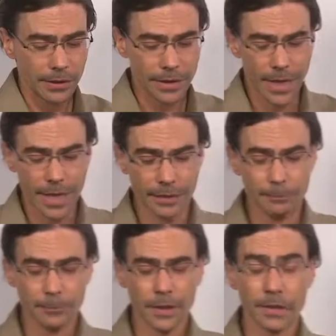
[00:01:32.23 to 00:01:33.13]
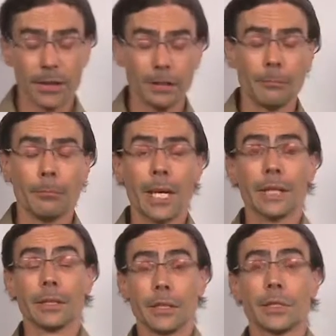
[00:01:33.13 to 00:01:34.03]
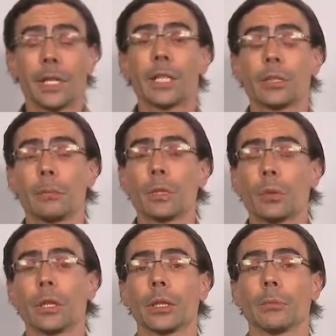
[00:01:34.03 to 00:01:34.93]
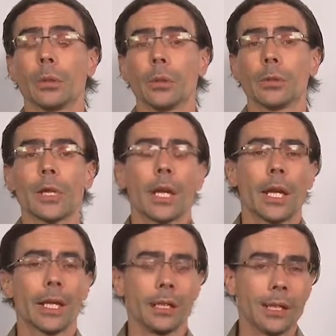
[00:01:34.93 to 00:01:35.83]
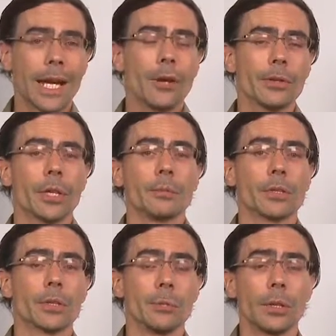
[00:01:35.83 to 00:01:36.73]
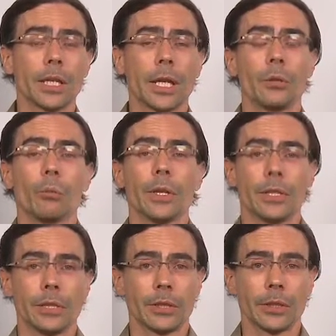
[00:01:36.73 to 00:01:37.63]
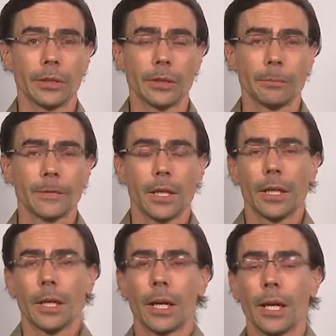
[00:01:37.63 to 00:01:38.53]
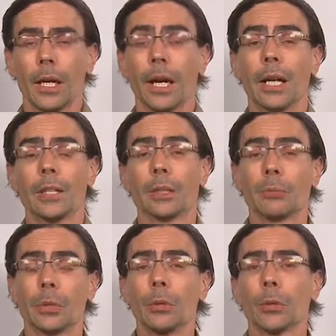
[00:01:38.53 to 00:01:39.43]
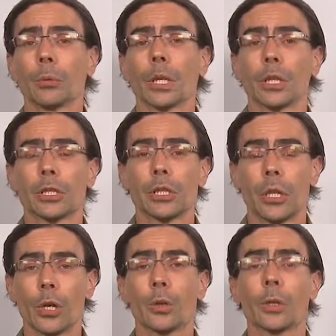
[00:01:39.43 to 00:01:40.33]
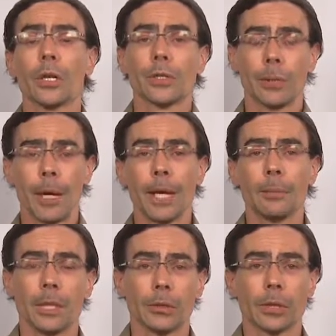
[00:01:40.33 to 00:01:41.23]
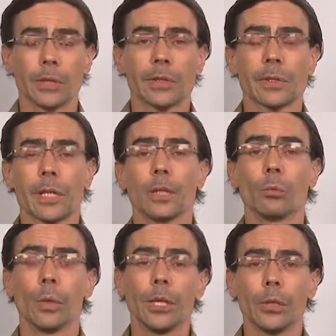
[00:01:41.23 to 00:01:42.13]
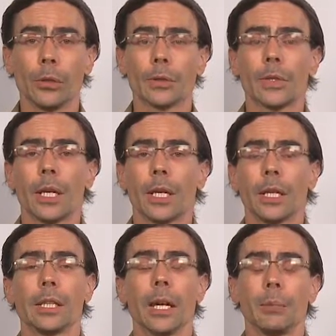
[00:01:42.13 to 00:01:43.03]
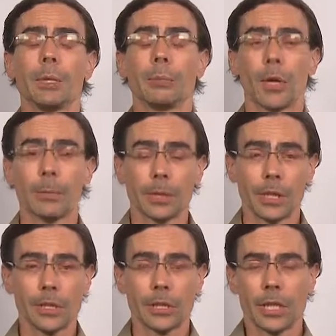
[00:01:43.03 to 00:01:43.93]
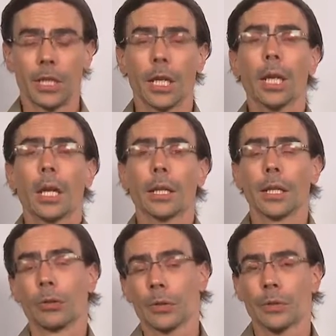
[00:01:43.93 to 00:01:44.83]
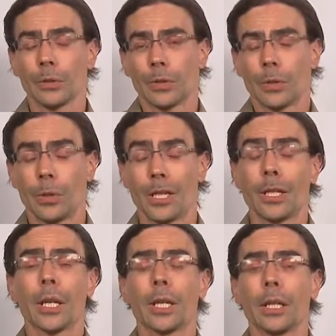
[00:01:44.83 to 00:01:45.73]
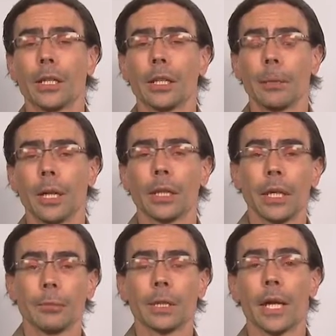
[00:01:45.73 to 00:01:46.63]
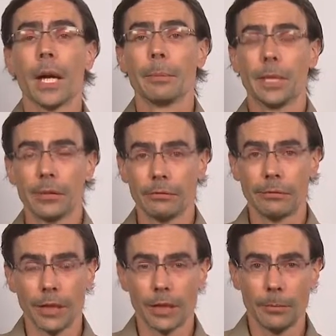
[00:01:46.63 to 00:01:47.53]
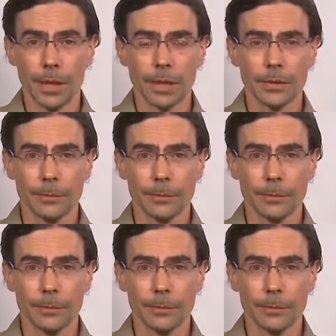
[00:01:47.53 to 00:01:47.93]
that make the distinction between the computers and allow them to communicate with each other. On the computer, we're going to show some IP addresses in Windows in the IP properties sheet, and then also show it in the command line with the ipconfig command.